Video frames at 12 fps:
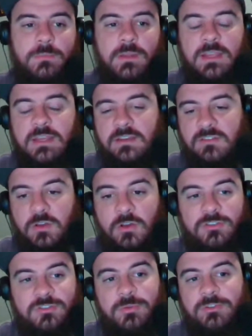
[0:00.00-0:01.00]
is
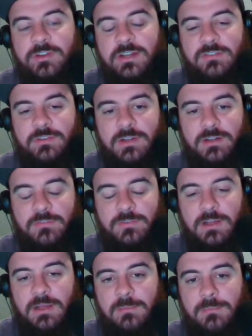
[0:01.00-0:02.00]
also a transfer
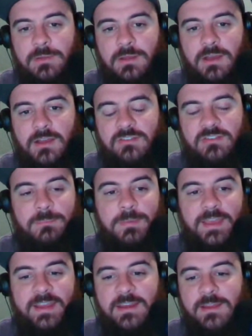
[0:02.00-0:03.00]
from Austin
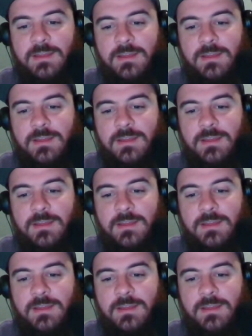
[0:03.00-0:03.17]
Peay.